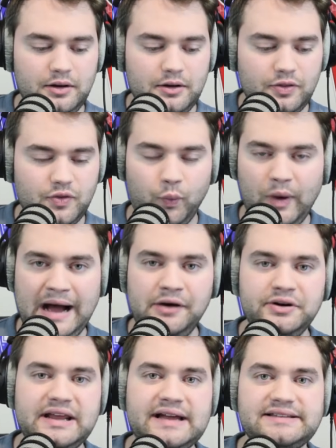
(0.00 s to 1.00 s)
The
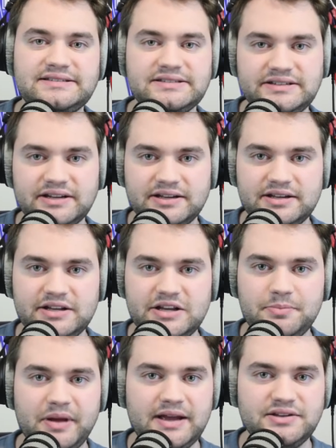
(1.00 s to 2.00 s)
Wildcats need to
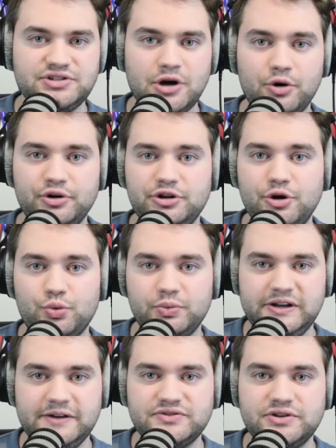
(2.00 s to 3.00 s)
keep Antonio
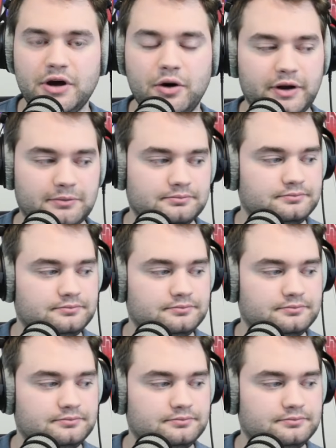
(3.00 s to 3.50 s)
Reeves going.